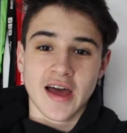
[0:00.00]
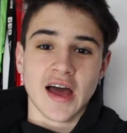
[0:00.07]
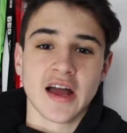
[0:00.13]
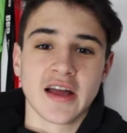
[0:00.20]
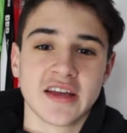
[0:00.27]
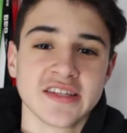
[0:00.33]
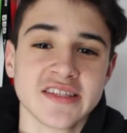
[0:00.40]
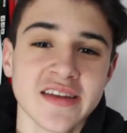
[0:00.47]
Hi
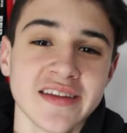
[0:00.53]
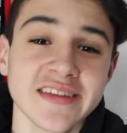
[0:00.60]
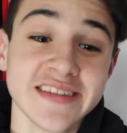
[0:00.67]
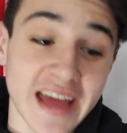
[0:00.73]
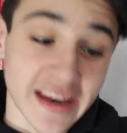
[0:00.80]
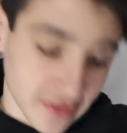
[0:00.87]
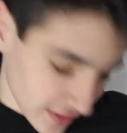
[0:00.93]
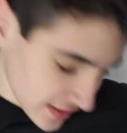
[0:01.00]
guys,
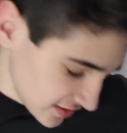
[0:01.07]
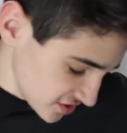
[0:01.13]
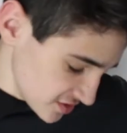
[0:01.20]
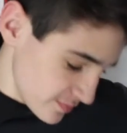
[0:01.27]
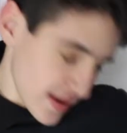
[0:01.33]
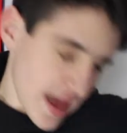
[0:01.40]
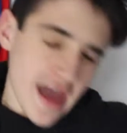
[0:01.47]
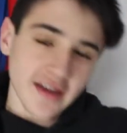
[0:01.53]
Daniel Ellis
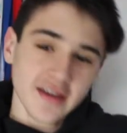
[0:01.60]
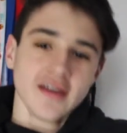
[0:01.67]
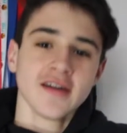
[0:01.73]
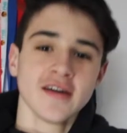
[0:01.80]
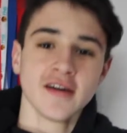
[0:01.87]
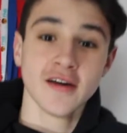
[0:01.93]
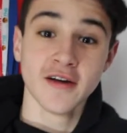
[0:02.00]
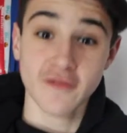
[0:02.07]
back
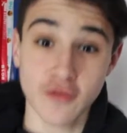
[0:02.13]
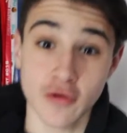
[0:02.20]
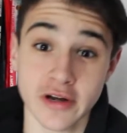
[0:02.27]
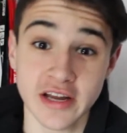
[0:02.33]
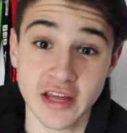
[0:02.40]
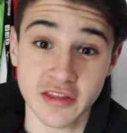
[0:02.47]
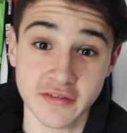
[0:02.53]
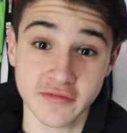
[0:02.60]
for
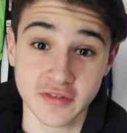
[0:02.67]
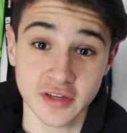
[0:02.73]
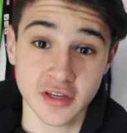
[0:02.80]
another